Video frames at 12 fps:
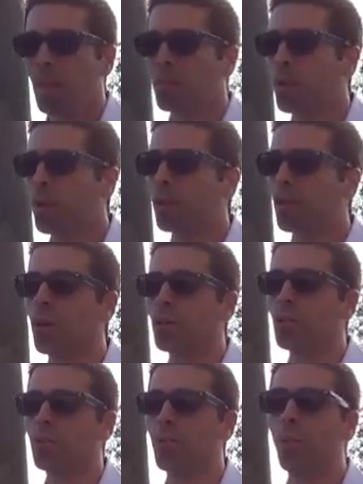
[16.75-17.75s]
It's one of the
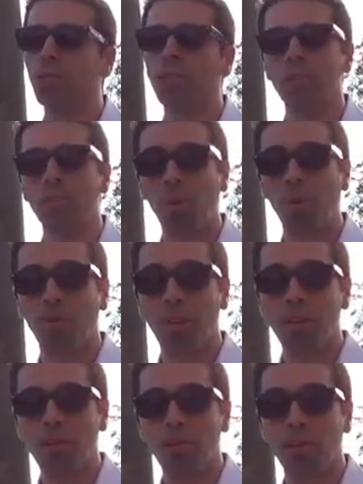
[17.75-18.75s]
largest multi-sport
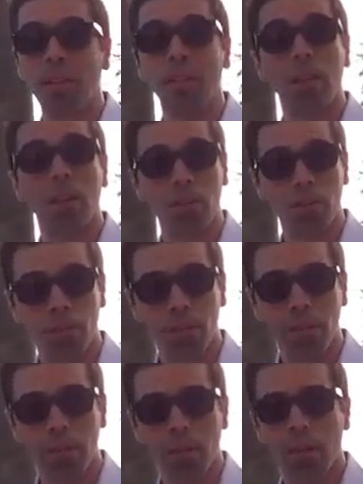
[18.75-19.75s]
venues in the
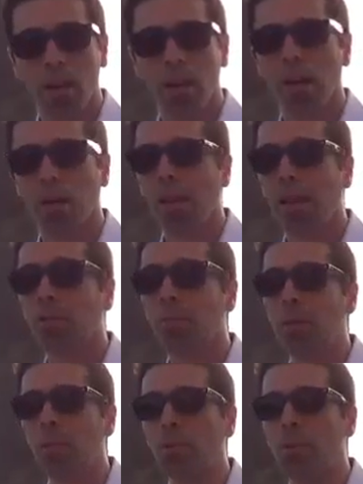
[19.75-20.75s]
country. A lot of
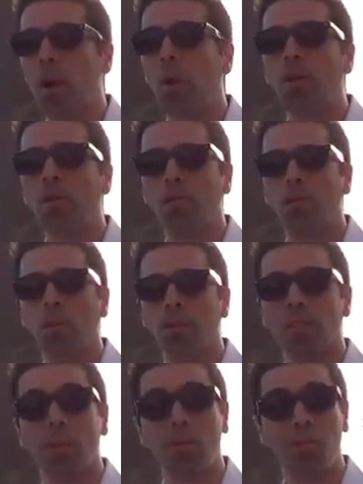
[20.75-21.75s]
people know it
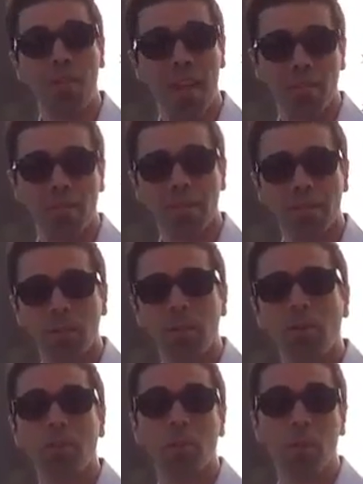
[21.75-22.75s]
for some of the fan events that we
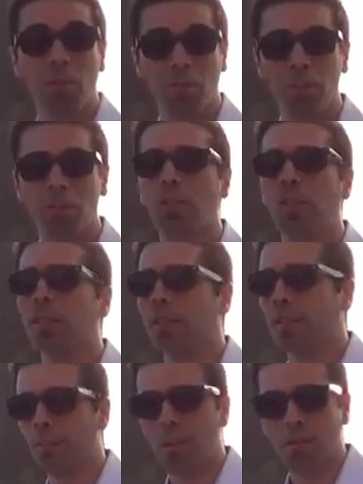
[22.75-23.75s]
host, some of the professional events
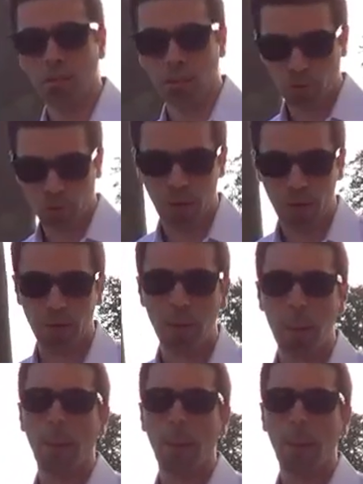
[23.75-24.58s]
like Brave Spring Training.